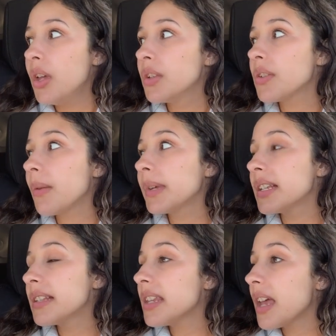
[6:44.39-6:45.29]
So I'm going
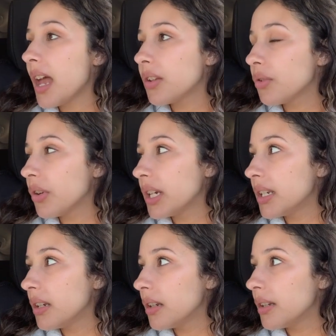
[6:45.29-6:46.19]
to see an
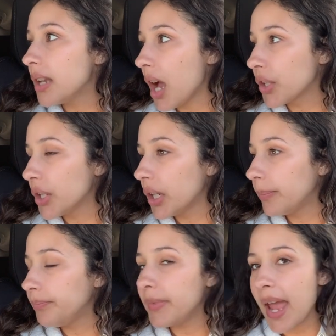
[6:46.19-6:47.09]
endocrine doctor
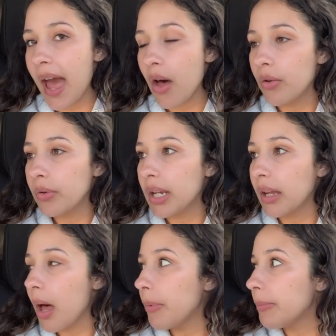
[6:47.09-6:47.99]
now in a
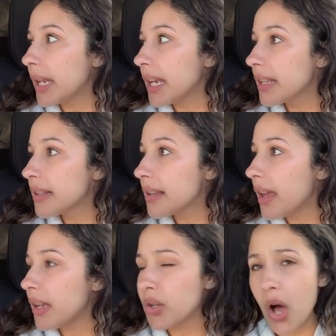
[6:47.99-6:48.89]
couple minutes
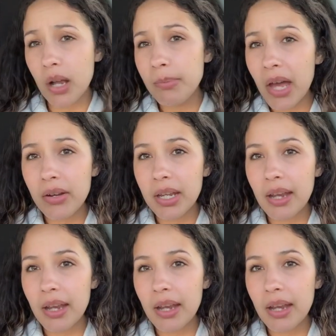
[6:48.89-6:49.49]
and talk about it.